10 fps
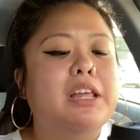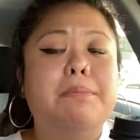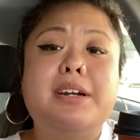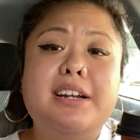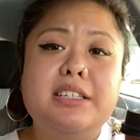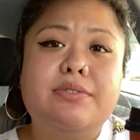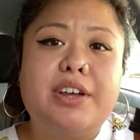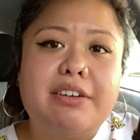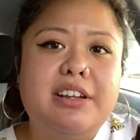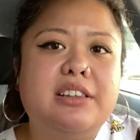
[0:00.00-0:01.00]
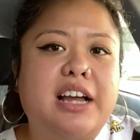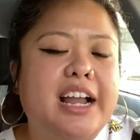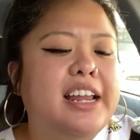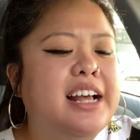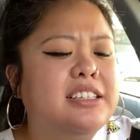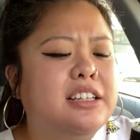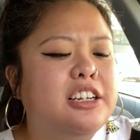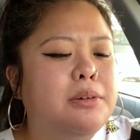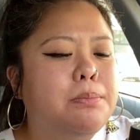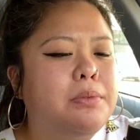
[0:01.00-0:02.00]
but it is very light. It has a
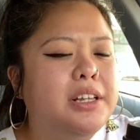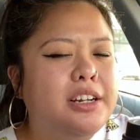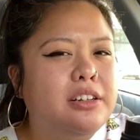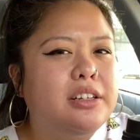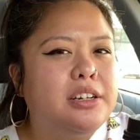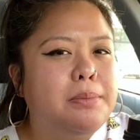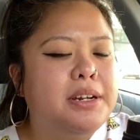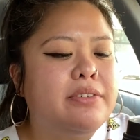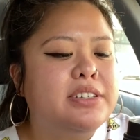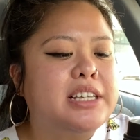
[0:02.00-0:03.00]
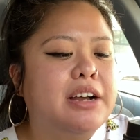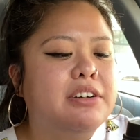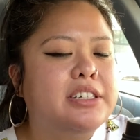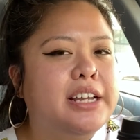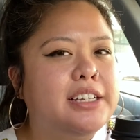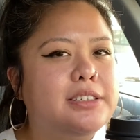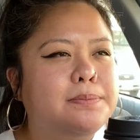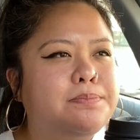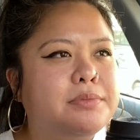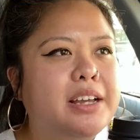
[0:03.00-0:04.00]
little, little, little bit of a sour taste,
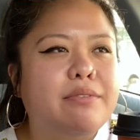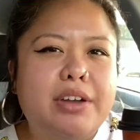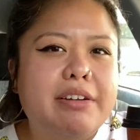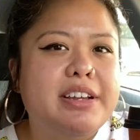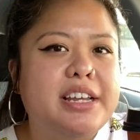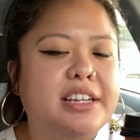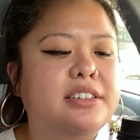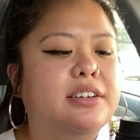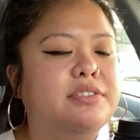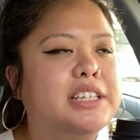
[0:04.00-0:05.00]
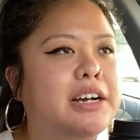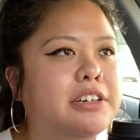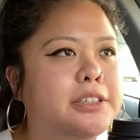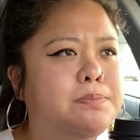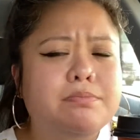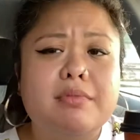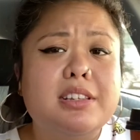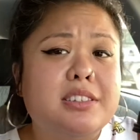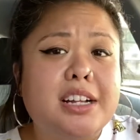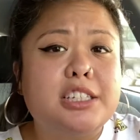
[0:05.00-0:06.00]
like a very hint of sour. It's
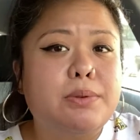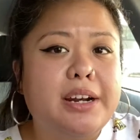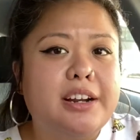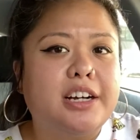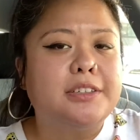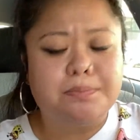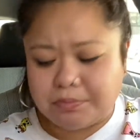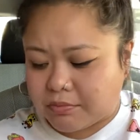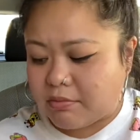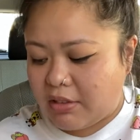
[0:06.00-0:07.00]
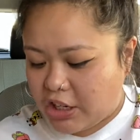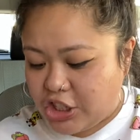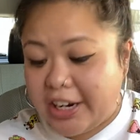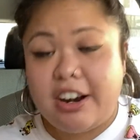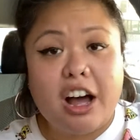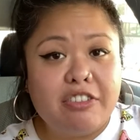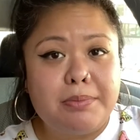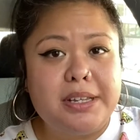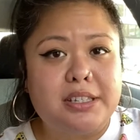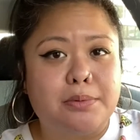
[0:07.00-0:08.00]
not sweet at all. She did offer
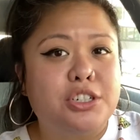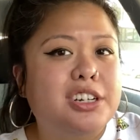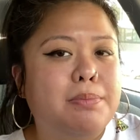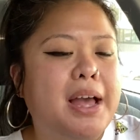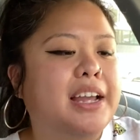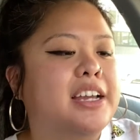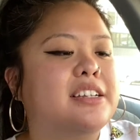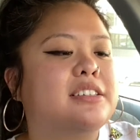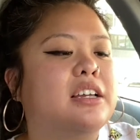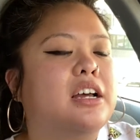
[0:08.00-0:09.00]
me some sugar packets.